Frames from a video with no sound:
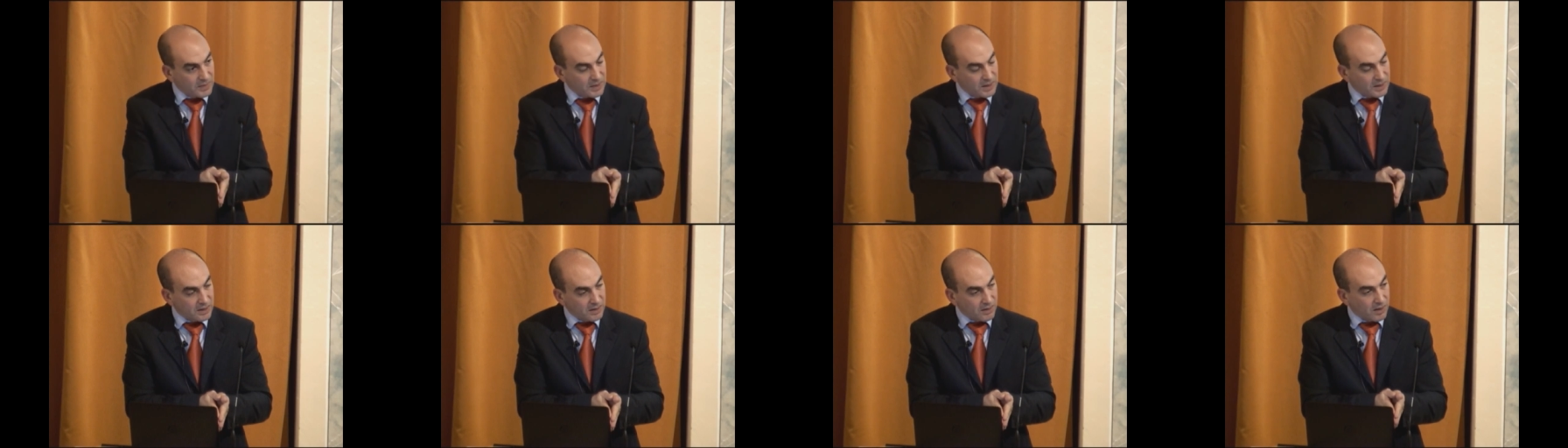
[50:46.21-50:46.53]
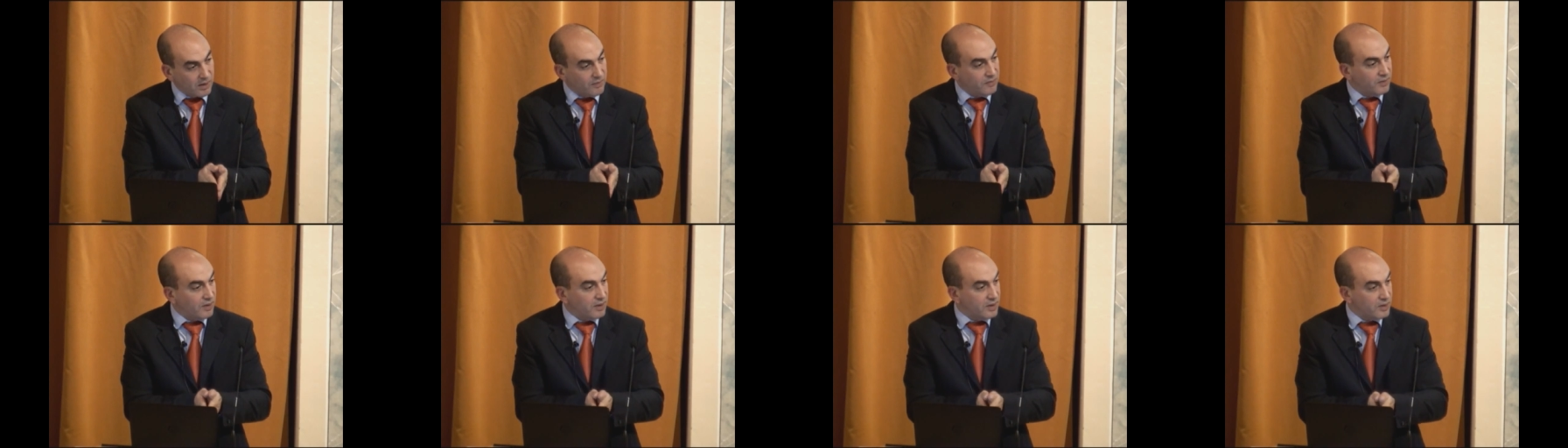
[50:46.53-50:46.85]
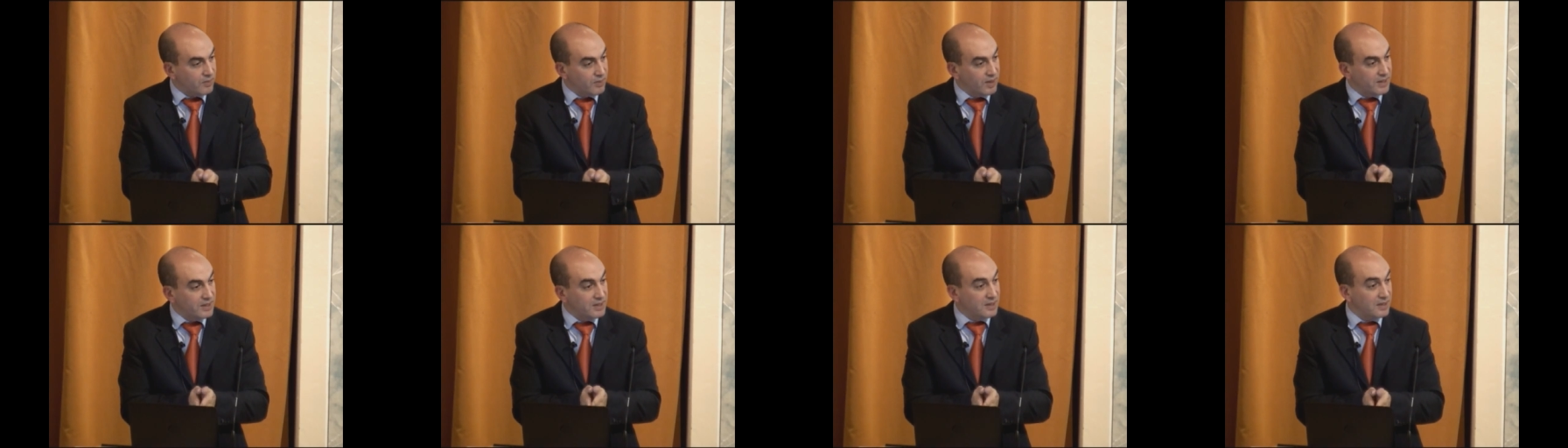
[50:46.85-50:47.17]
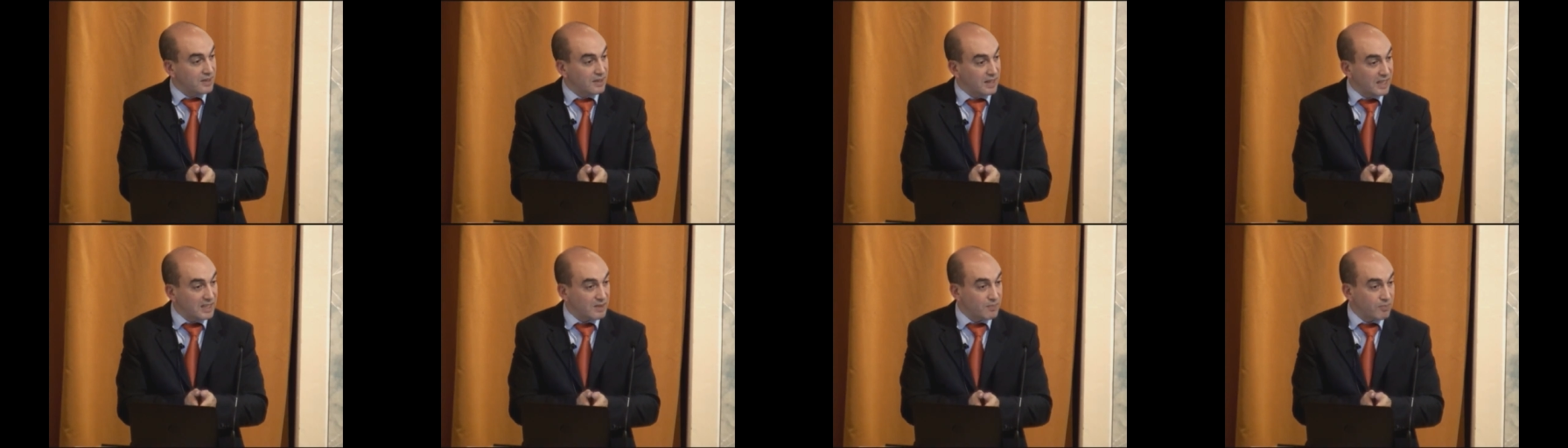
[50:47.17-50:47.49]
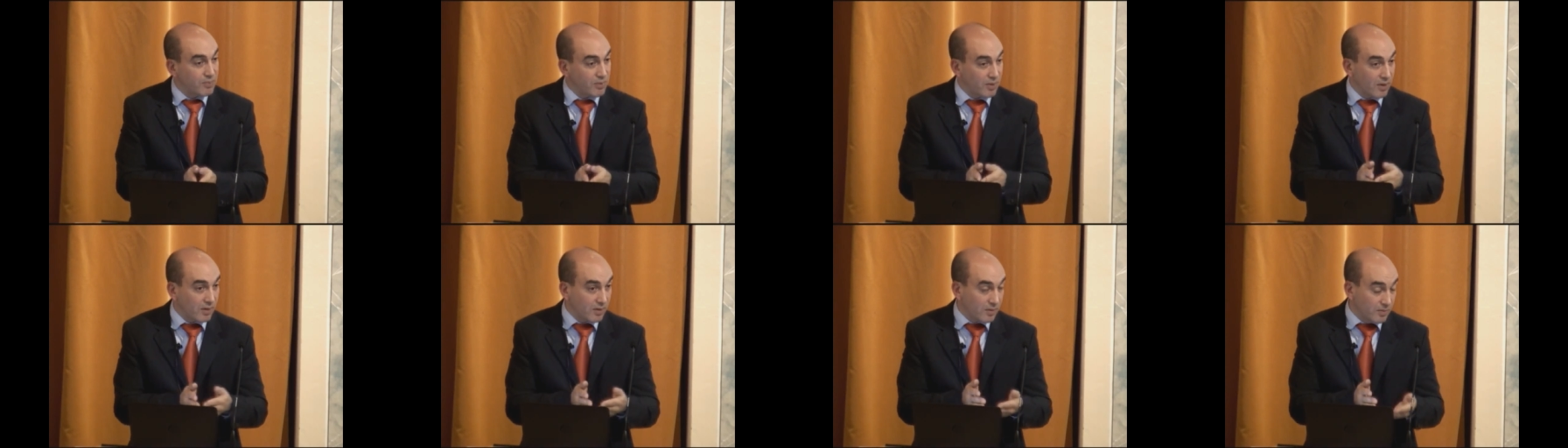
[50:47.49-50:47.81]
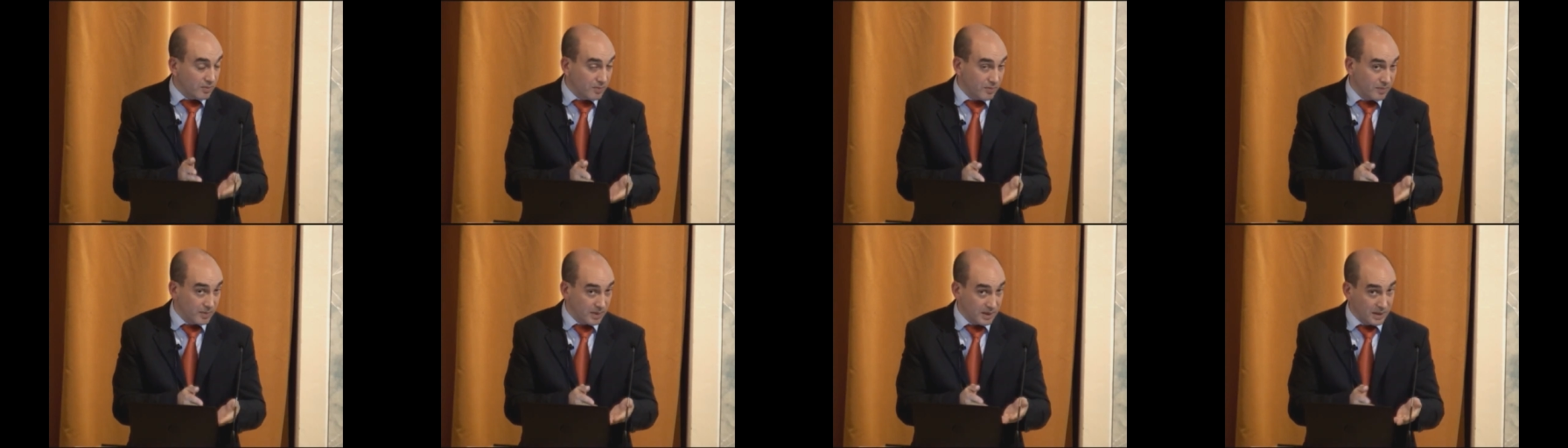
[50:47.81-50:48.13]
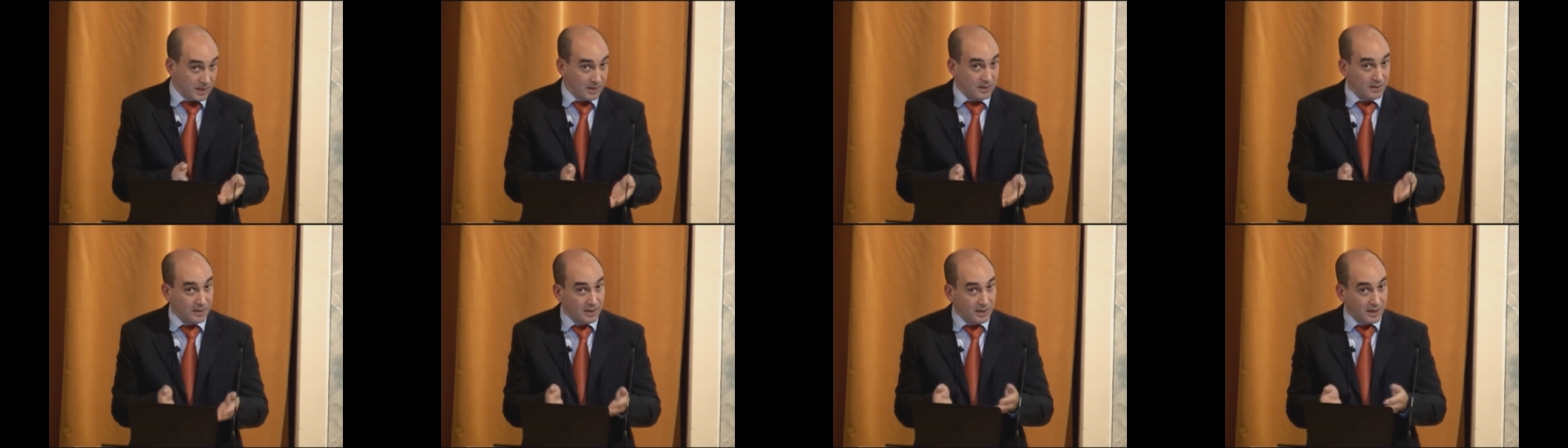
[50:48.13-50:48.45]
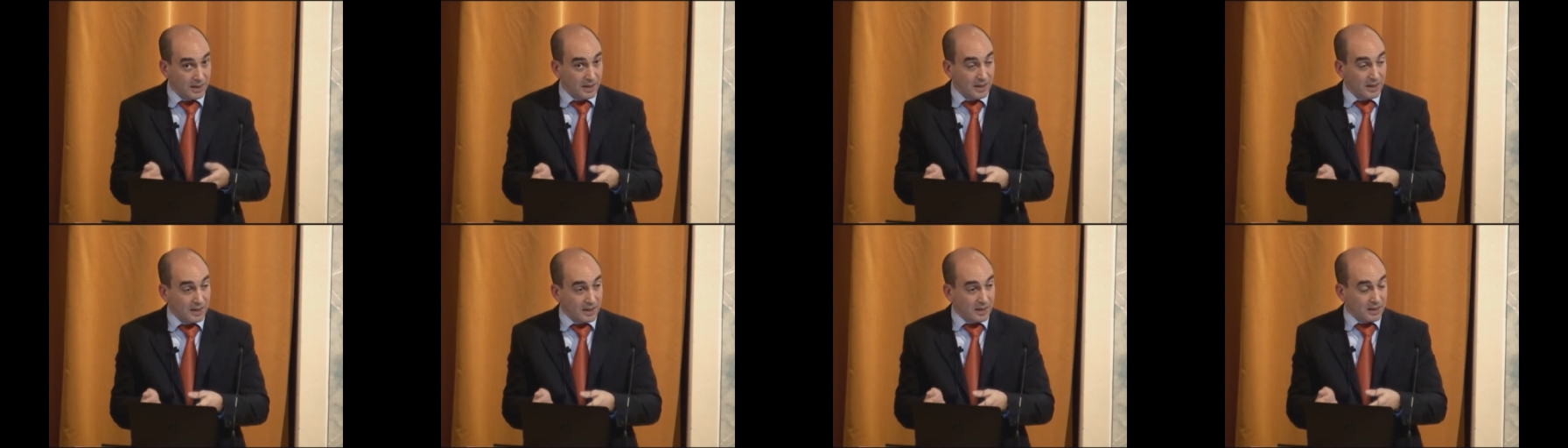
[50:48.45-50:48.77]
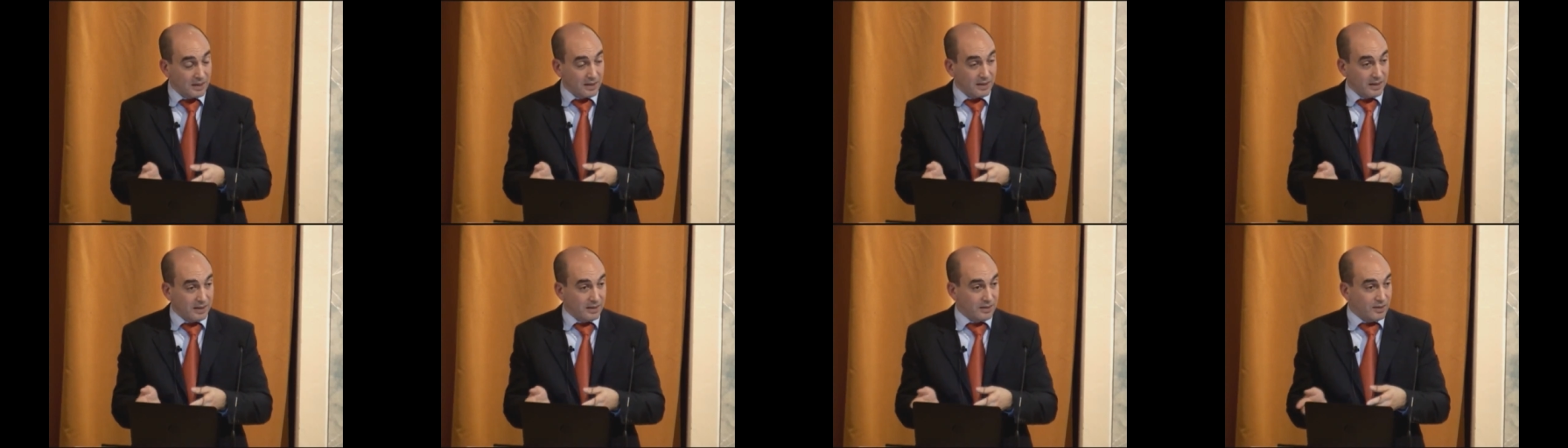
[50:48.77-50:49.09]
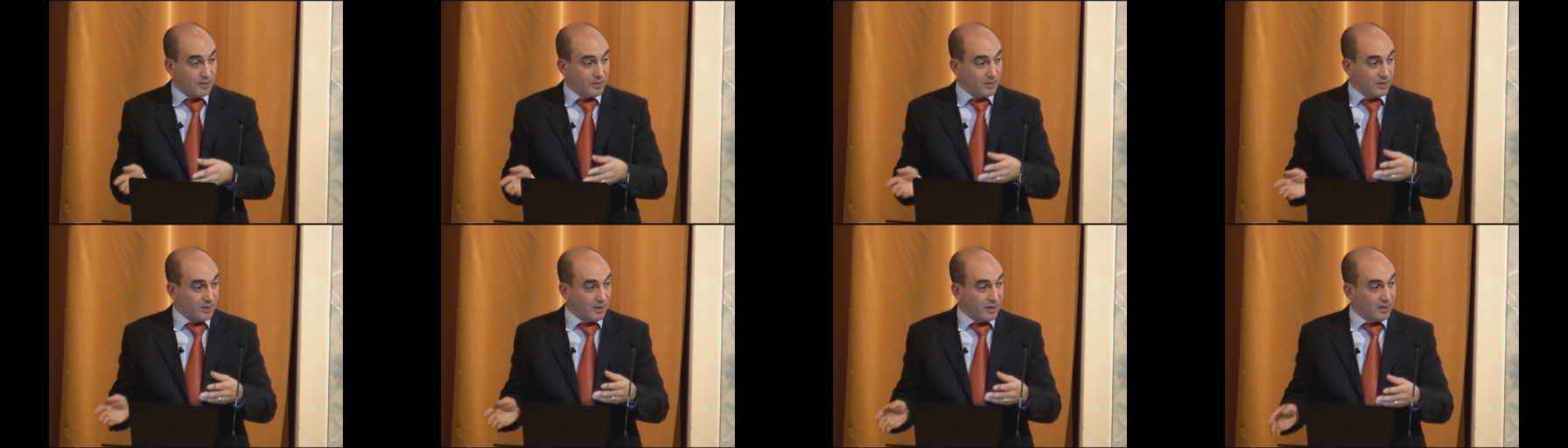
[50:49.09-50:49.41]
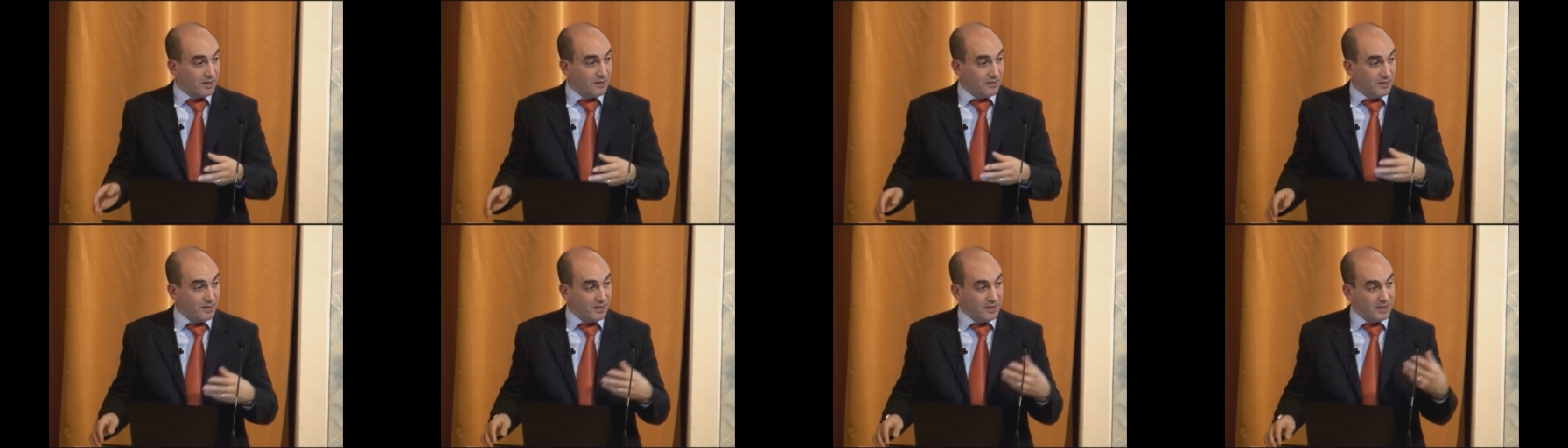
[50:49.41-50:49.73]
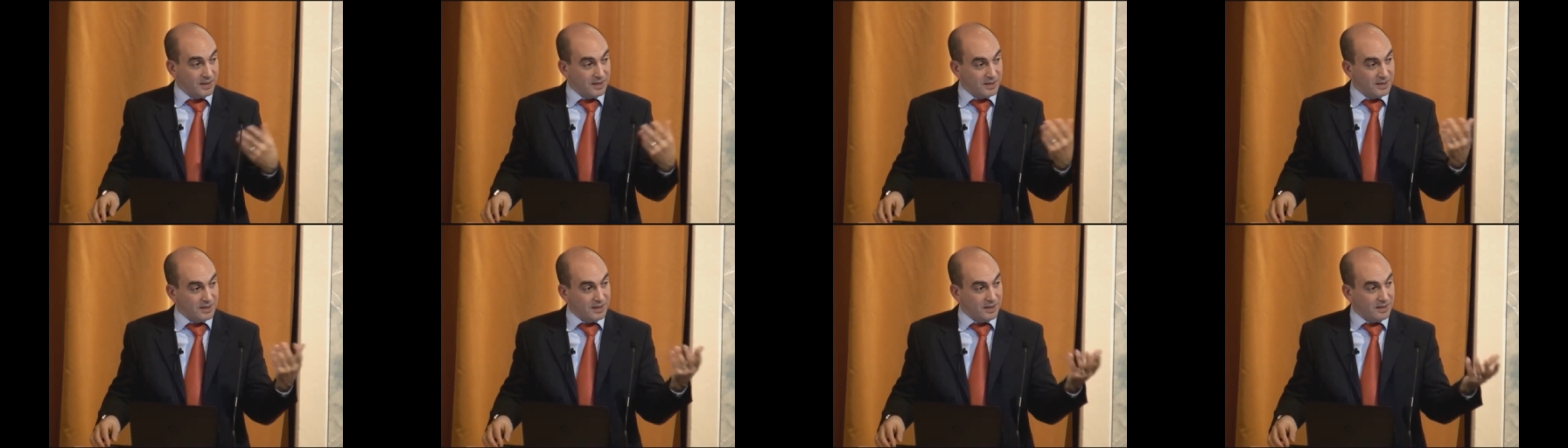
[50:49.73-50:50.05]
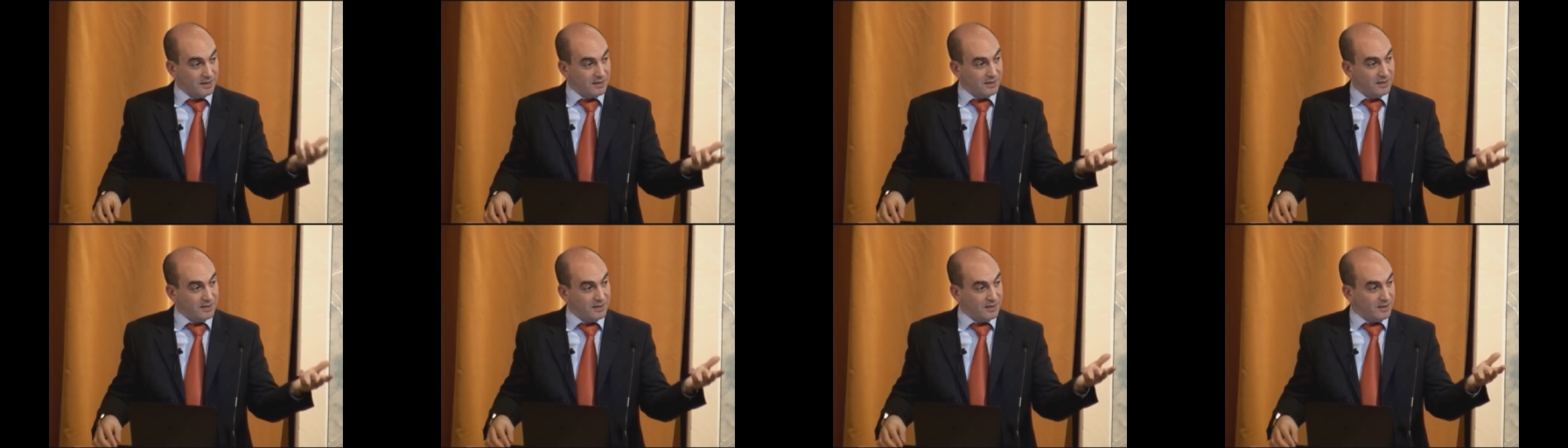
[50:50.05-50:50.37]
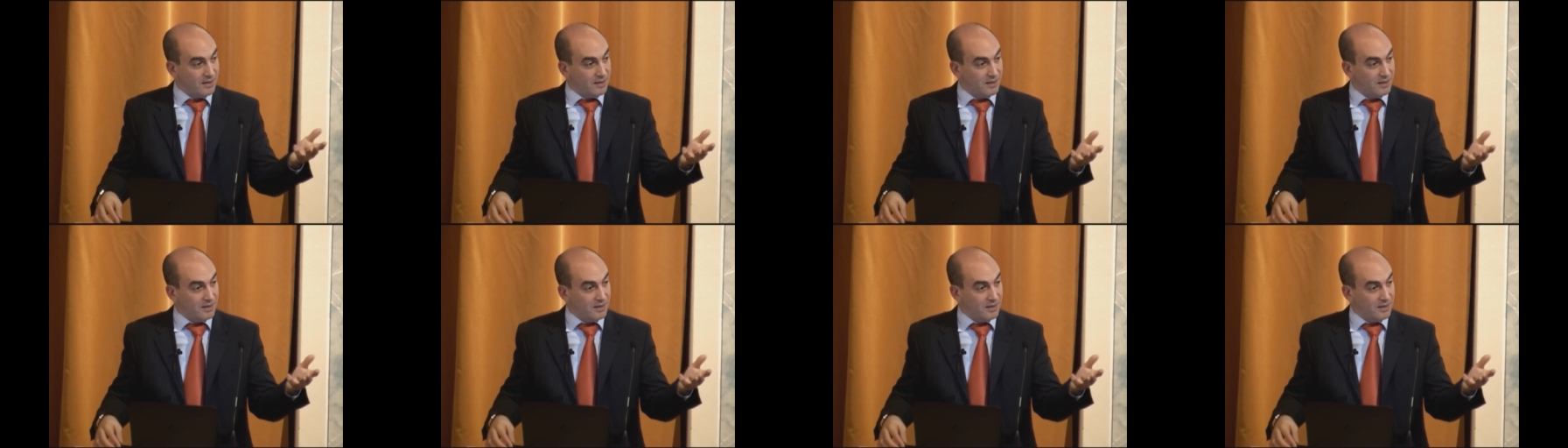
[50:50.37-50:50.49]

There are fluctuations, and that's probably linked to a lot of the things that uh,